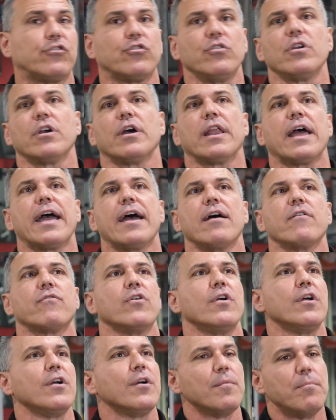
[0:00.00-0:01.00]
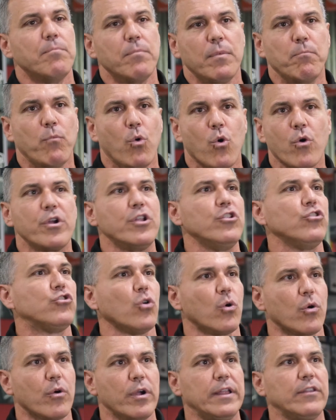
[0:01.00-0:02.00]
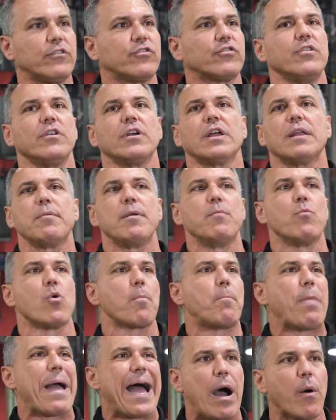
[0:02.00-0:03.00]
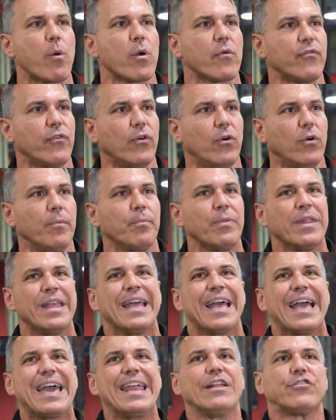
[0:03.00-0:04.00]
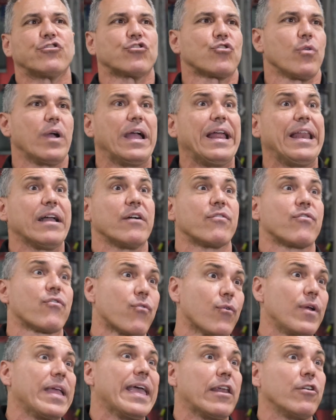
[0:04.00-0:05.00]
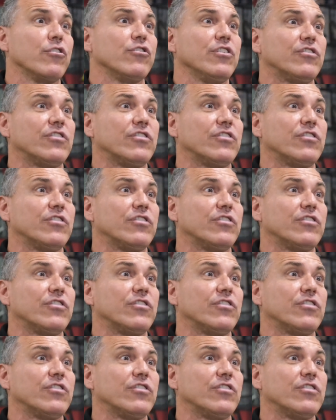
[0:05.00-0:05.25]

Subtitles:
So you're gonna have more endurance, you're gonna be more powerful, and it's creating a free energy